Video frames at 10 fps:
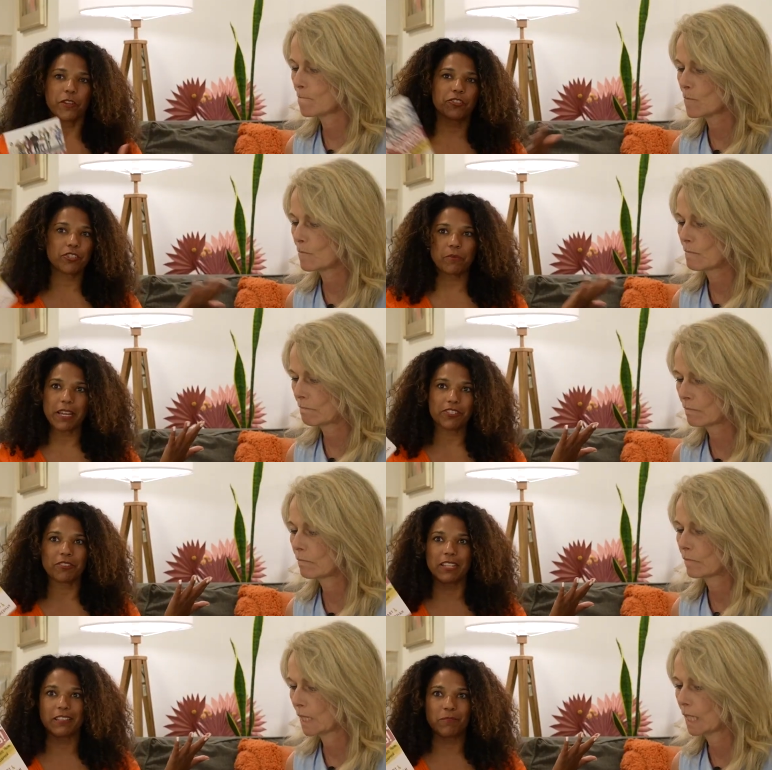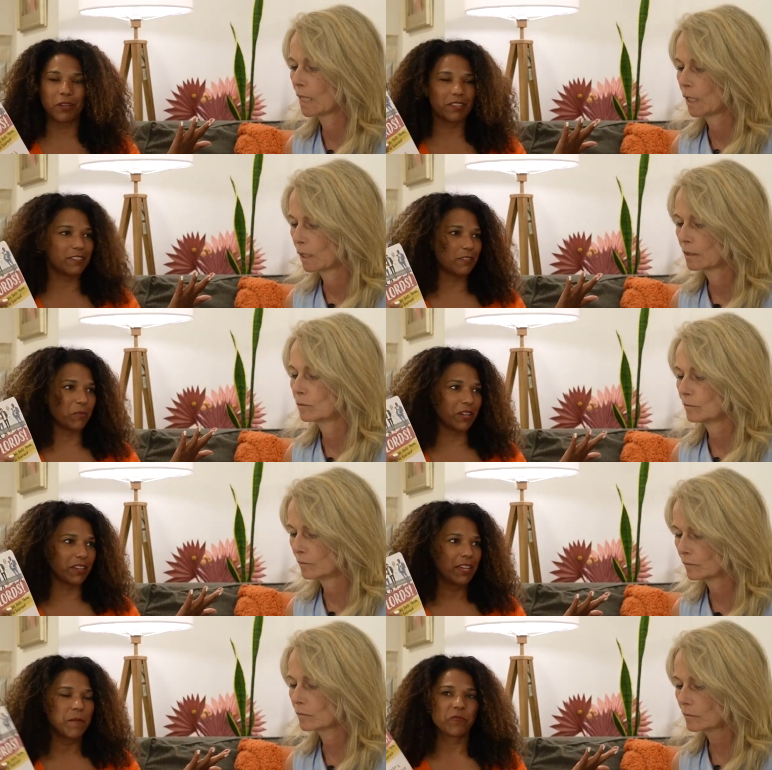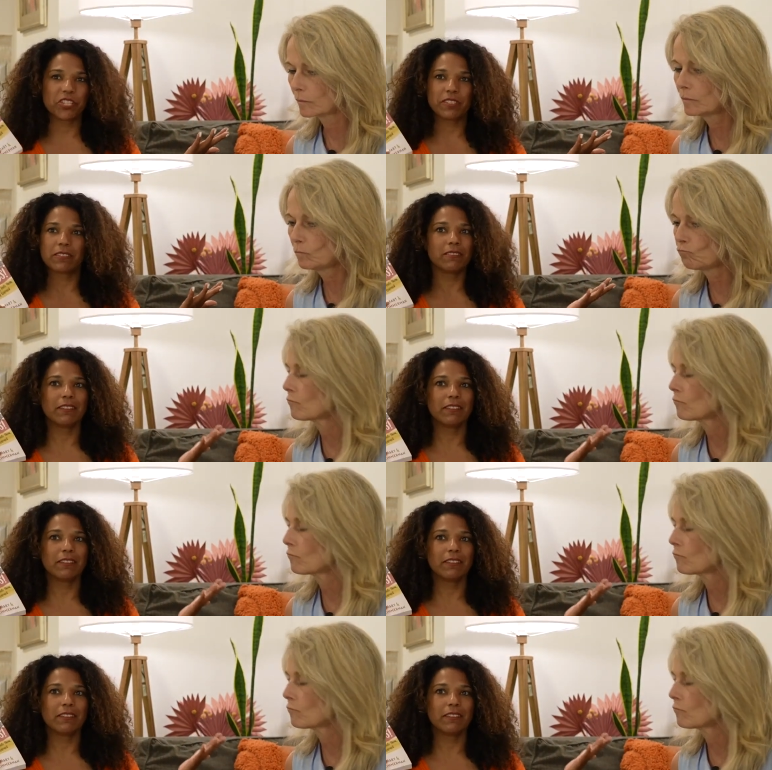Speaker 1: There's two ways you can experience this book. Just